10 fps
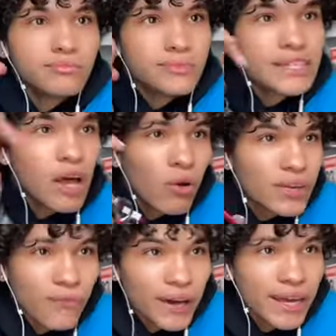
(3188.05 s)
These the
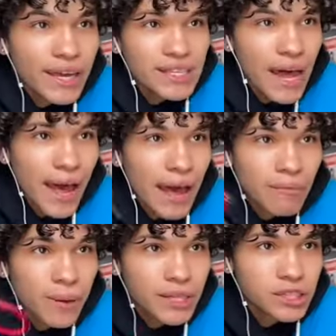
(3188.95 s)
only fucking keys I have,
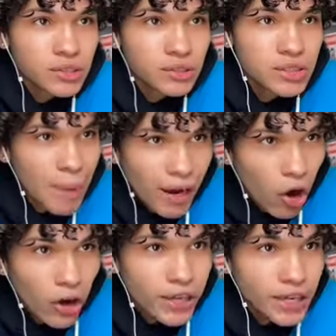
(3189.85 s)
bitch. These my
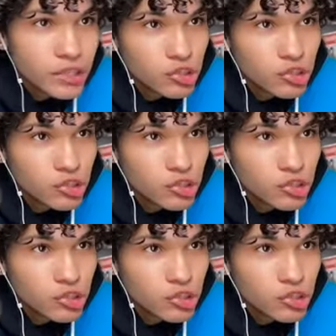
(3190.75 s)
car keys.